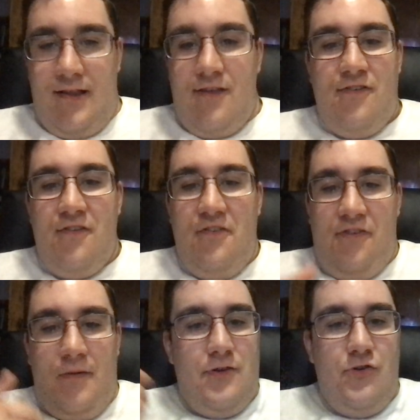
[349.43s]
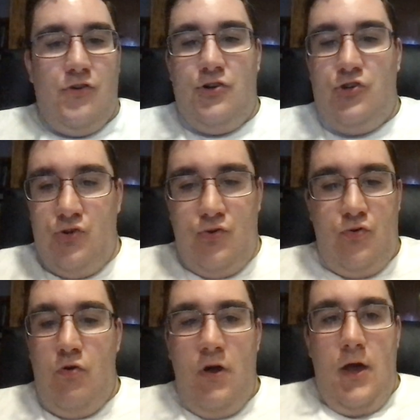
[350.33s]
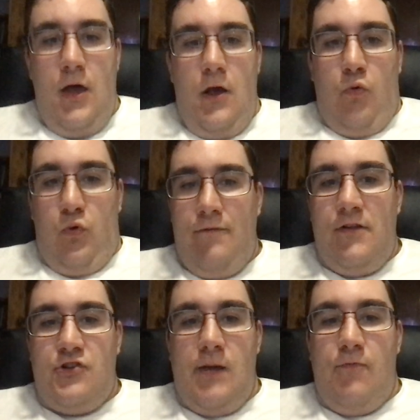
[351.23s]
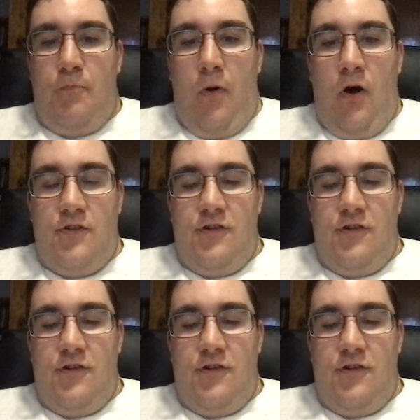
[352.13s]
This isn't something you can do, or even James Bond.